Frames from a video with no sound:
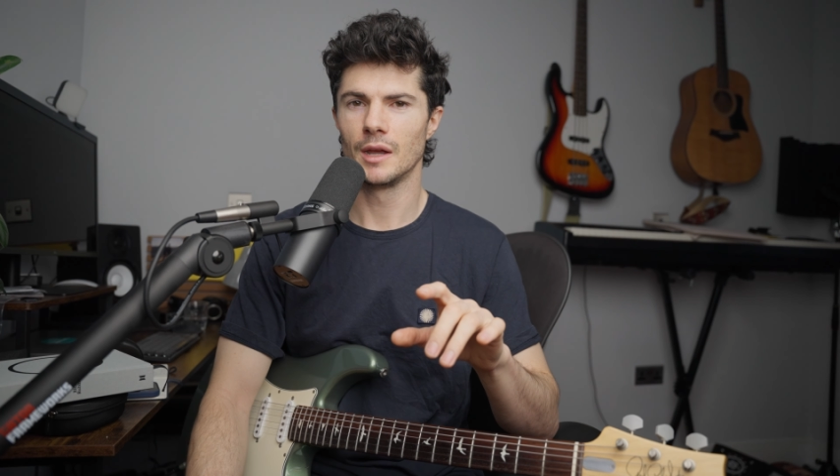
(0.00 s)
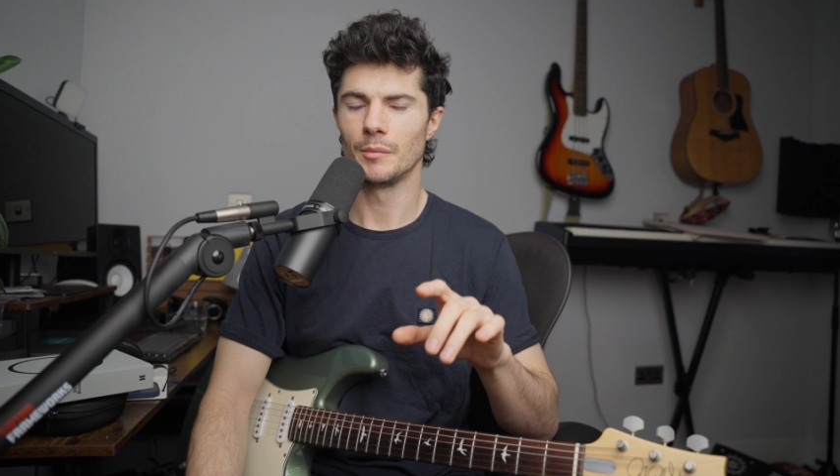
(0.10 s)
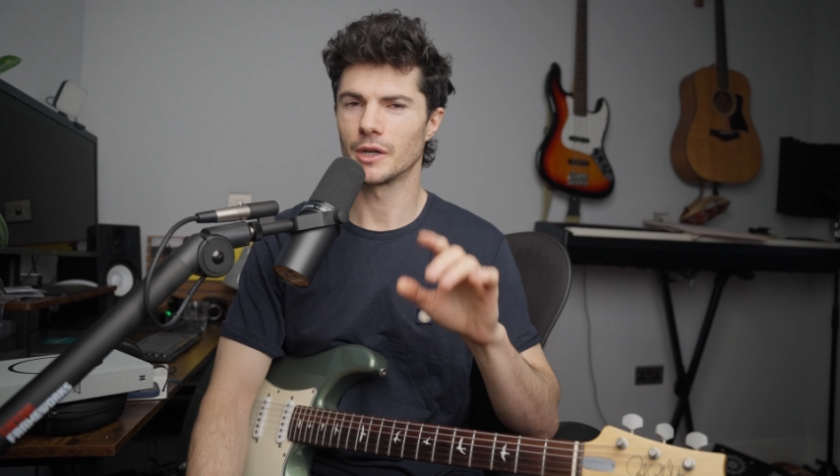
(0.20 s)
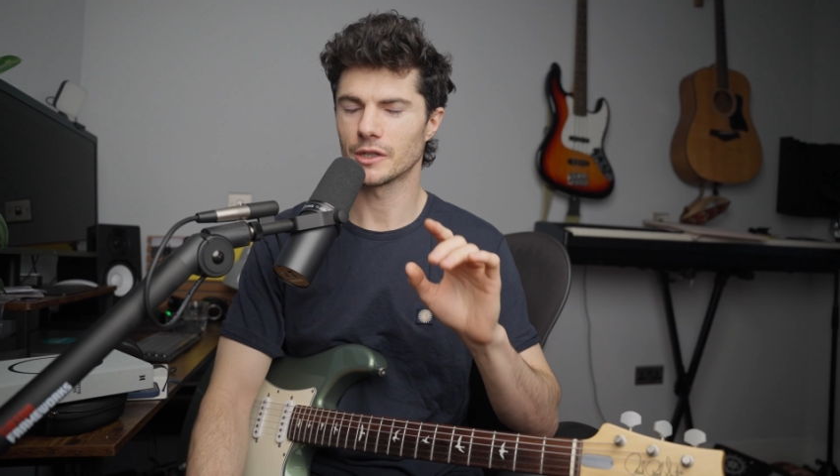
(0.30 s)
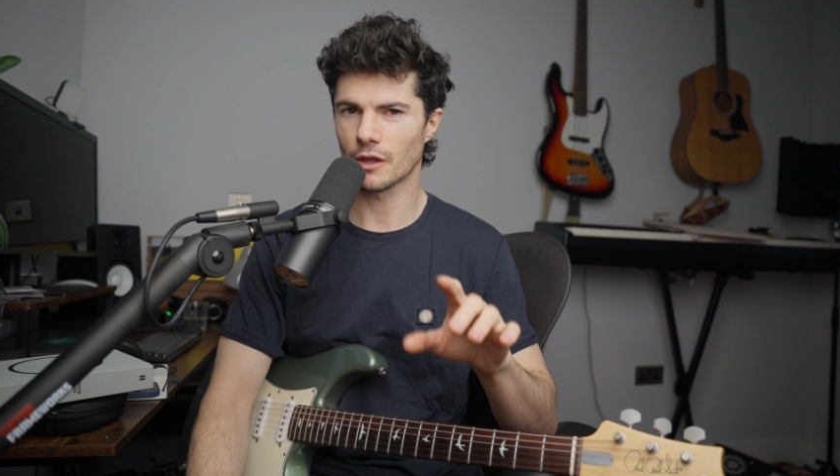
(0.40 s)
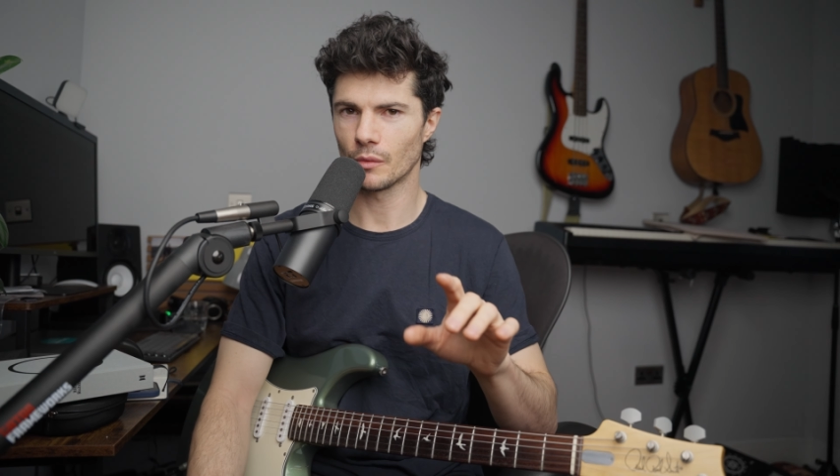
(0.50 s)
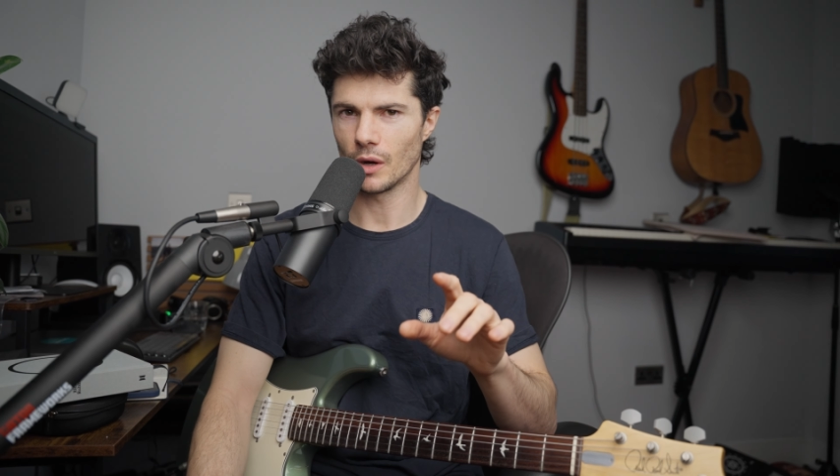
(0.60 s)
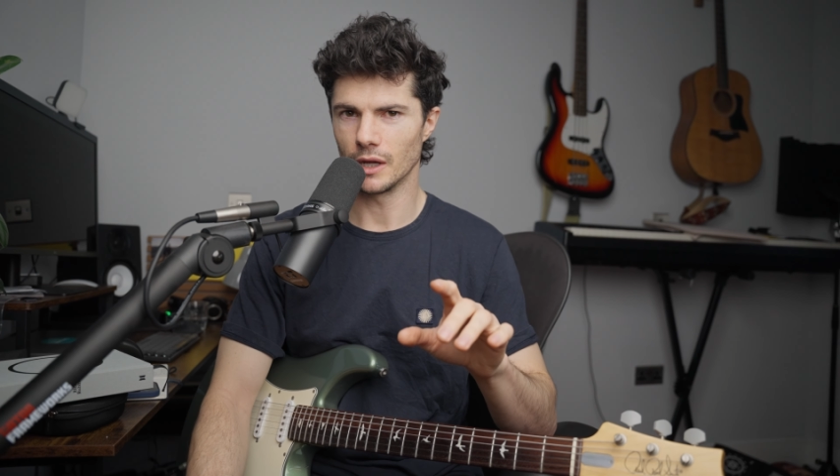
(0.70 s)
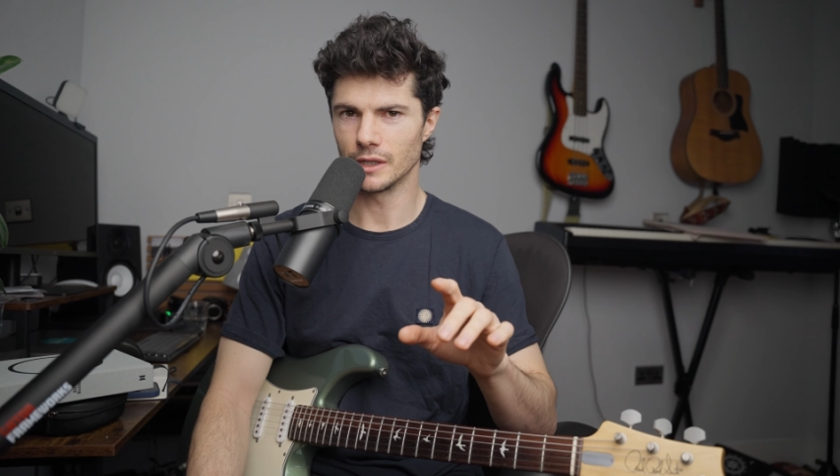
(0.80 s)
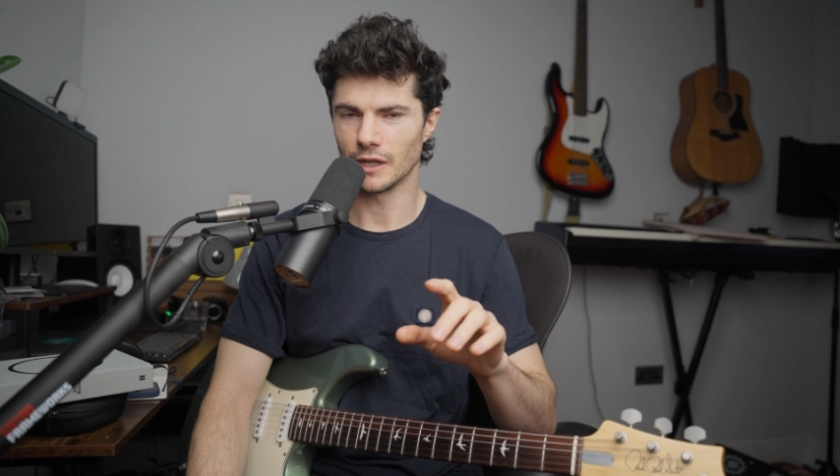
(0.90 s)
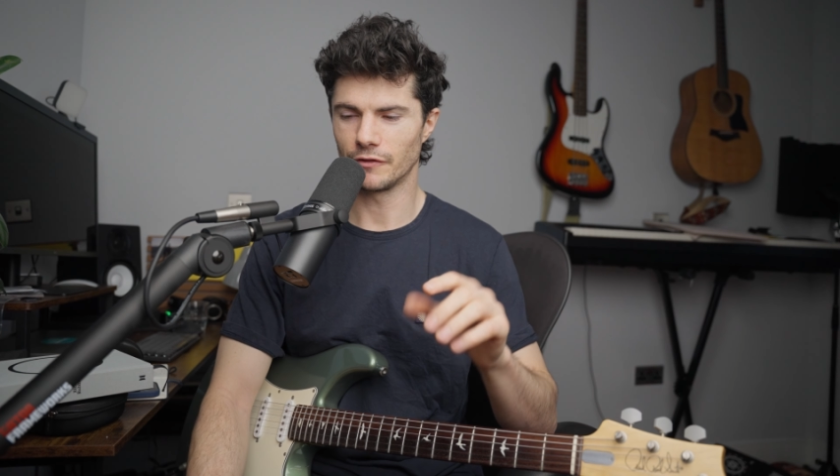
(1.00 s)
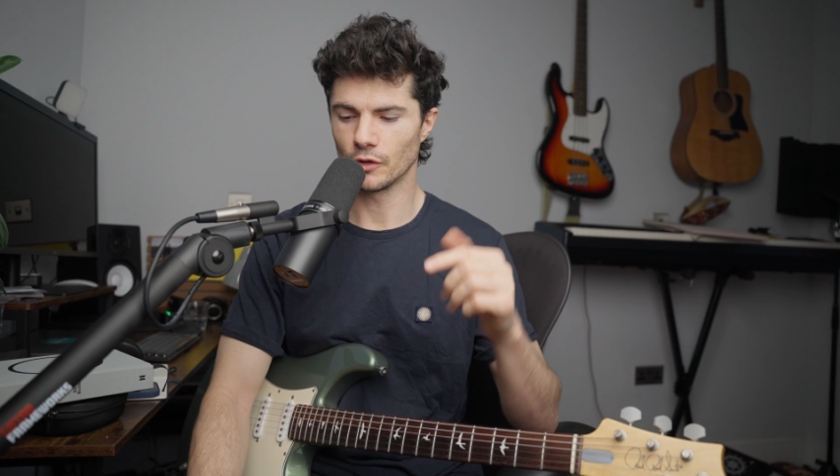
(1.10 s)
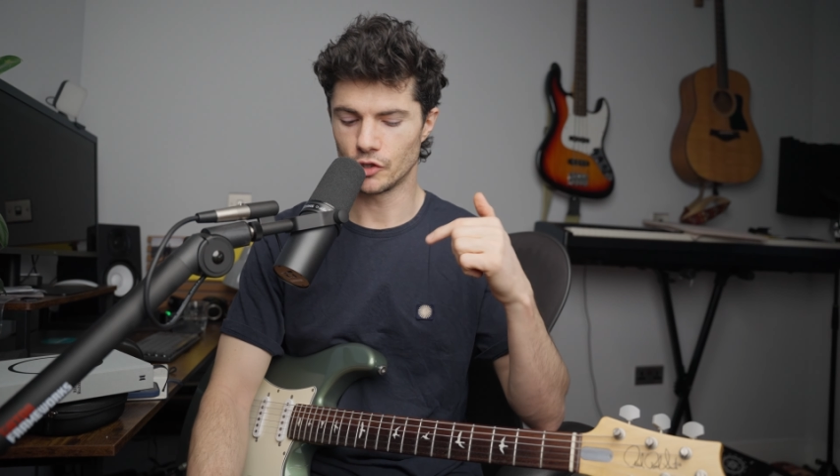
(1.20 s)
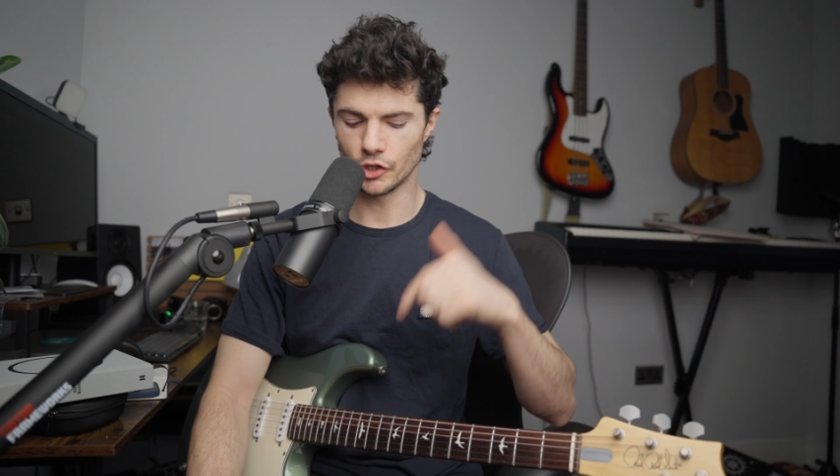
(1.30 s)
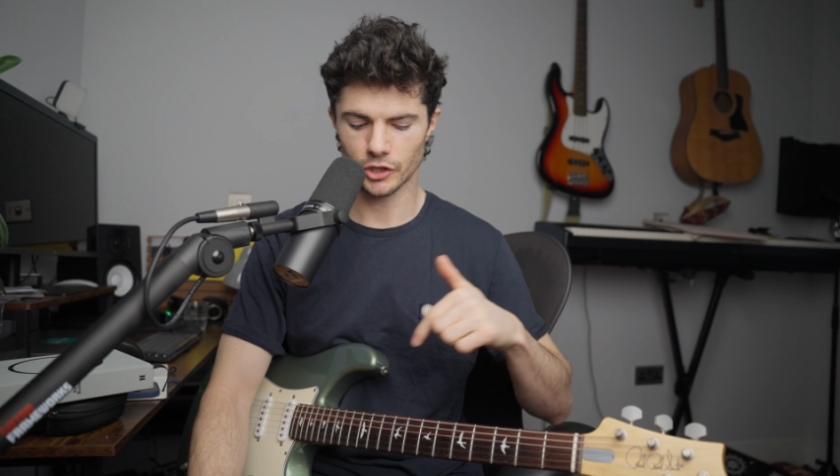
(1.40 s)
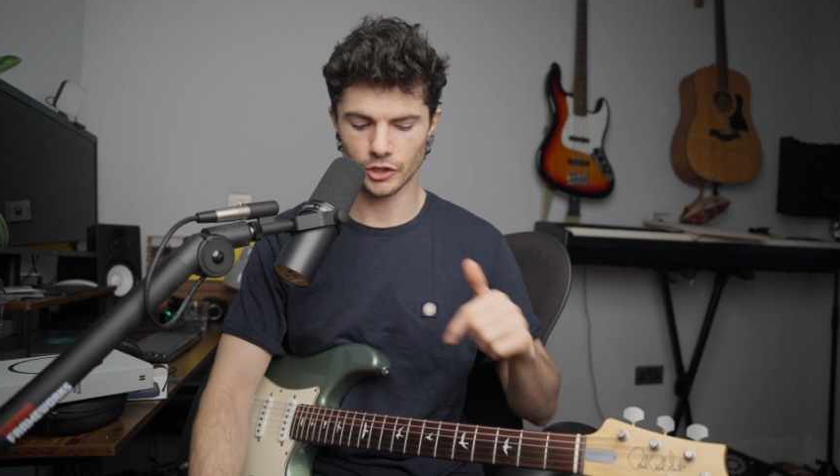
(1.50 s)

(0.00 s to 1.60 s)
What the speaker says: Because otherwise, if you're just